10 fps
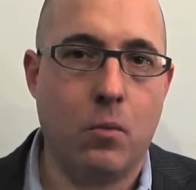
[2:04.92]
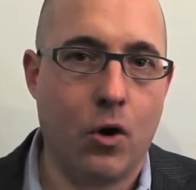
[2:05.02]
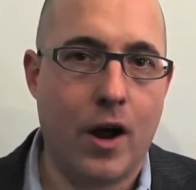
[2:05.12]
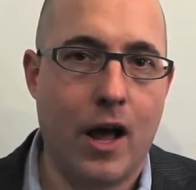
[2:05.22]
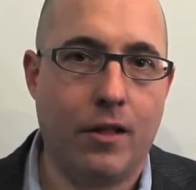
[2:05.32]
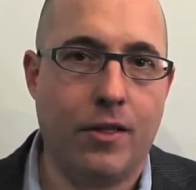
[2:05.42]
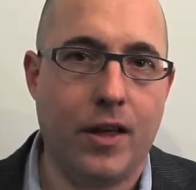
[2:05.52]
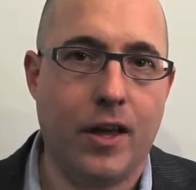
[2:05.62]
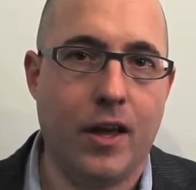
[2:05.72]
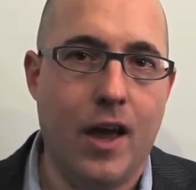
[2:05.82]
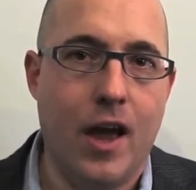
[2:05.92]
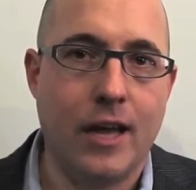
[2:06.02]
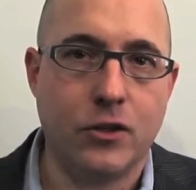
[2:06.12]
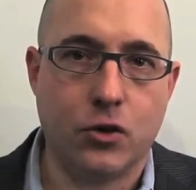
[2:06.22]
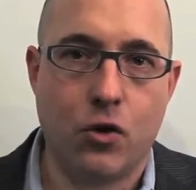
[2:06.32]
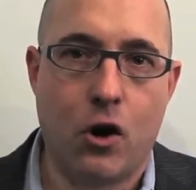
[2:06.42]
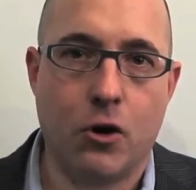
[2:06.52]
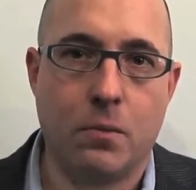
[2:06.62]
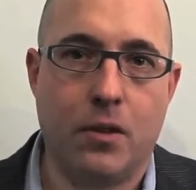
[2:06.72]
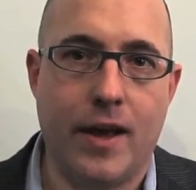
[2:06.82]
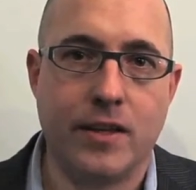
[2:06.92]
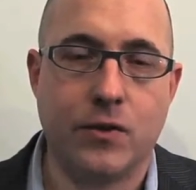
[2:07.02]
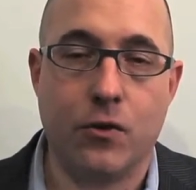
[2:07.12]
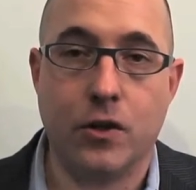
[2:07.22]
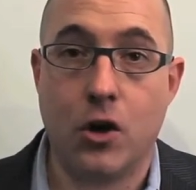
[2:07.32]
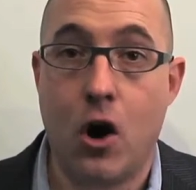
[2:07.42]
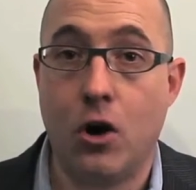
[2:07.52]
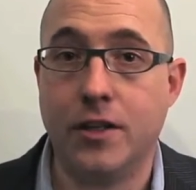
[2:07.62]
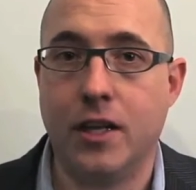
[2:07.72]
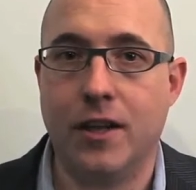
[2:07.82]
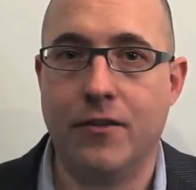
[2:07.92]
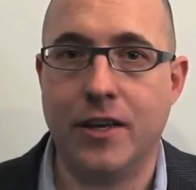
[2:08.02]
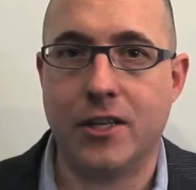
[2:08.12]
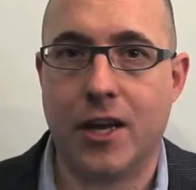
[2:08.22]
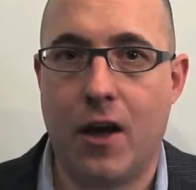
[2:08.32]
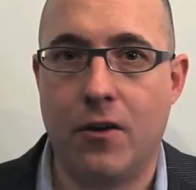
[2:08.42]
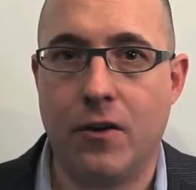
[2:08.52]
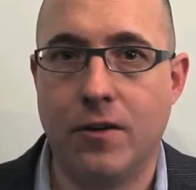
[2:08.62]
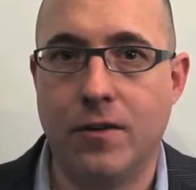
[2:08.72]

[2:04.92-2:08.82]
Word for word: more healthy, and stronger place for us all to live in together.